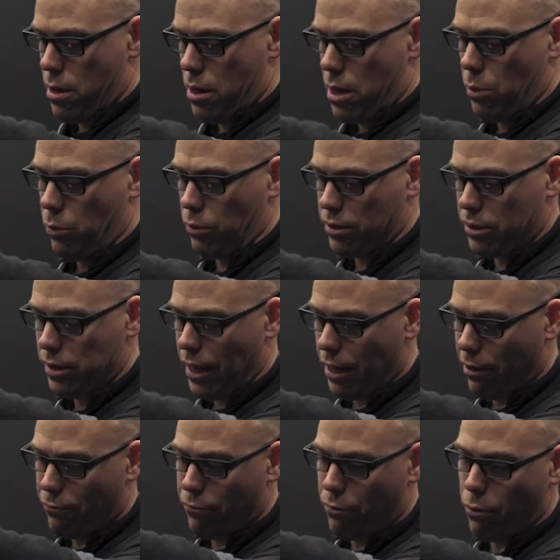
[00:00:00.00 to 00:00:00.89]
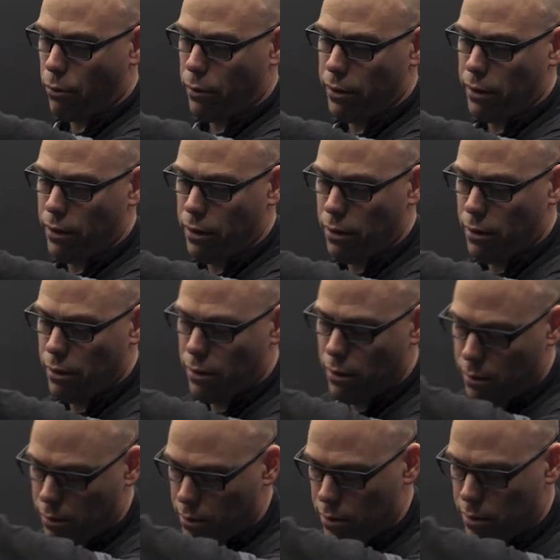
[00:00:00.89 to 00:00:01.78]
and we'll slide it forward
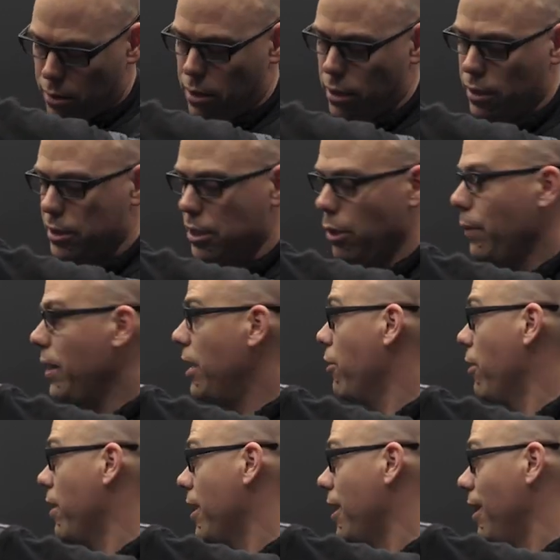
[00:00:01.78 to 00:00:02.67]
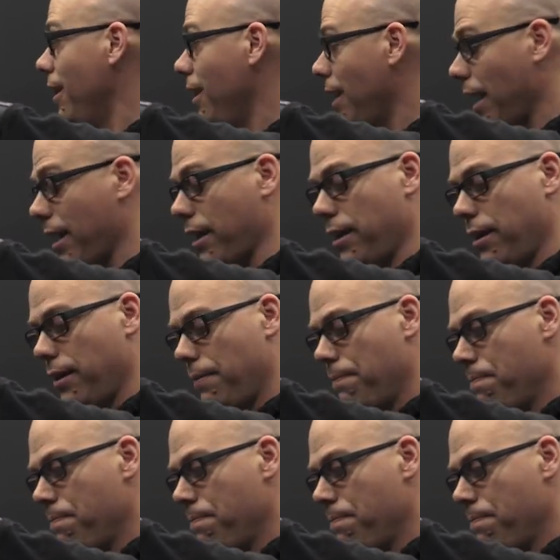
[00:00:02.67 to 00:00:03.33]
until we hear it click.